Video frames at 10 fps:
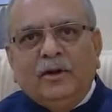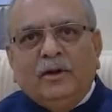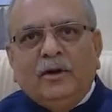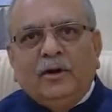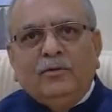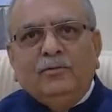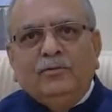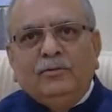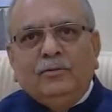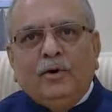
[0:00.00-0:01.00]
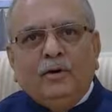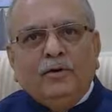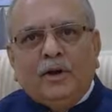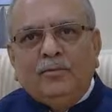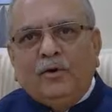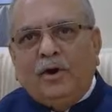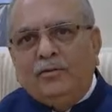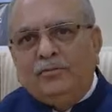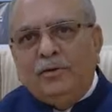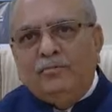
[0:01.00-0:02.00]
Now,
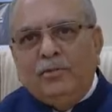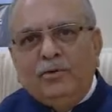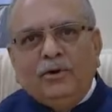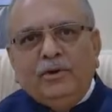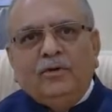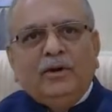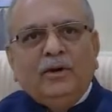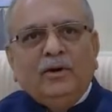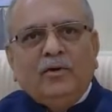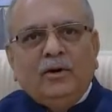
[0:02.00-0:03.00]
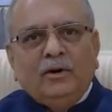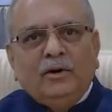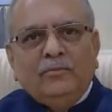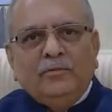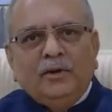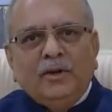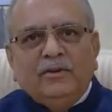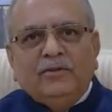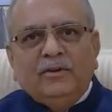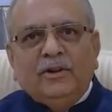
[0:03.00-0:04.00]
the beauty of underwater is
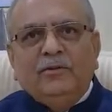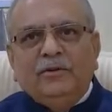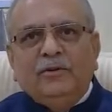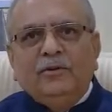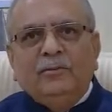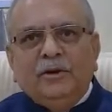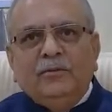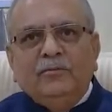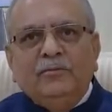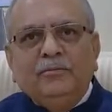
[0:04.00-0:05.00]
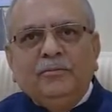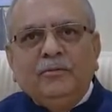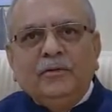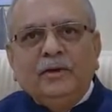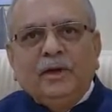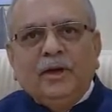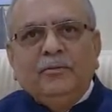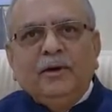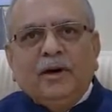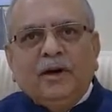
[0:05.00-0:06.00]
it's never visible.
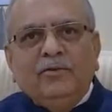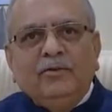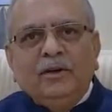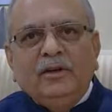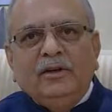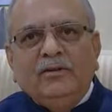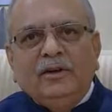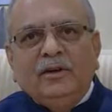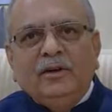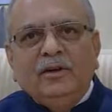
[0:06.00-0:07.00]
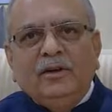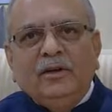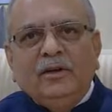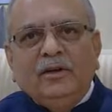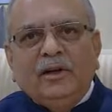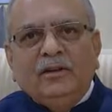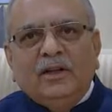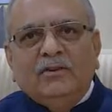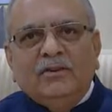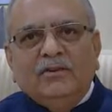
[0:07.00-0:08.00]
Enemy can't see it easily. And
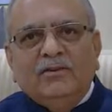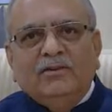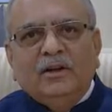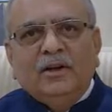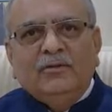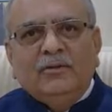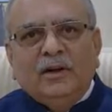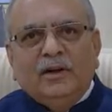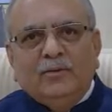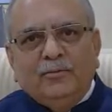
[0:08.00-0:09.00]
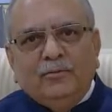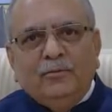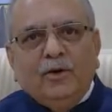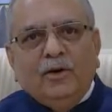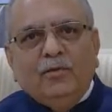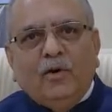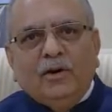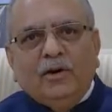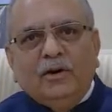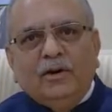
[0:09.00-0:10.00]
that's essentially where below
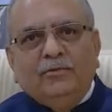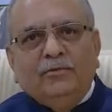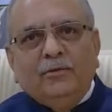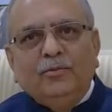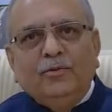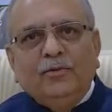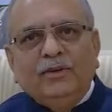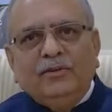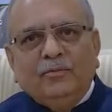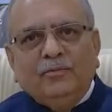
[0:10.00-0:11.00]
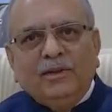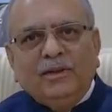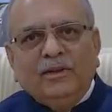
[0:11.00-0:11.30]
water, if you're moving something,